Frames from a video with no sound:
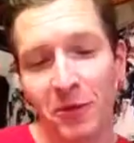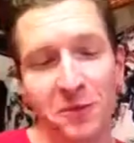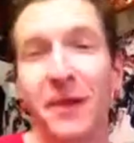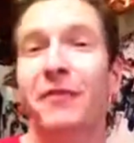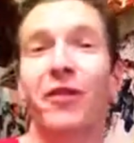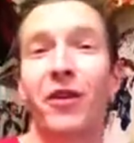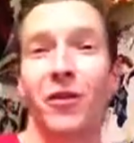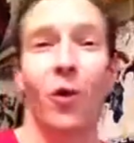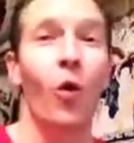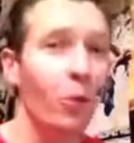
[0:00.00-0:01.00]
are just making fun of their
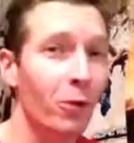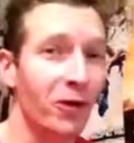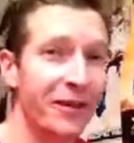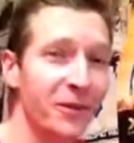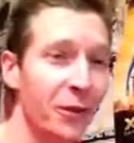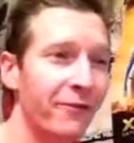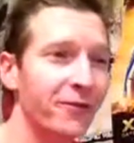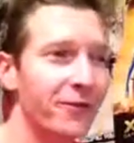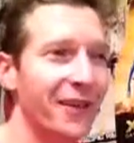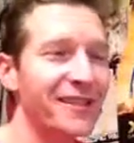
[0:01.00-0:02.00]
horrible looking
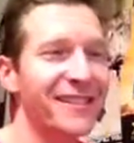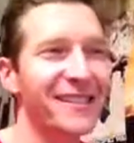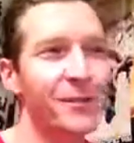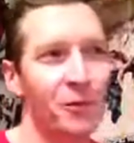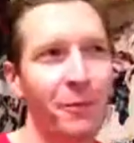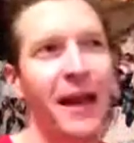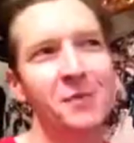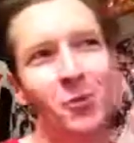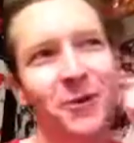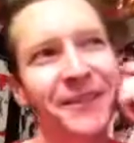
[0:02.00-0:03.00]
driver's licenses or
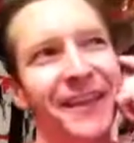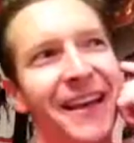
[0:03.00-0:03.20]
passports.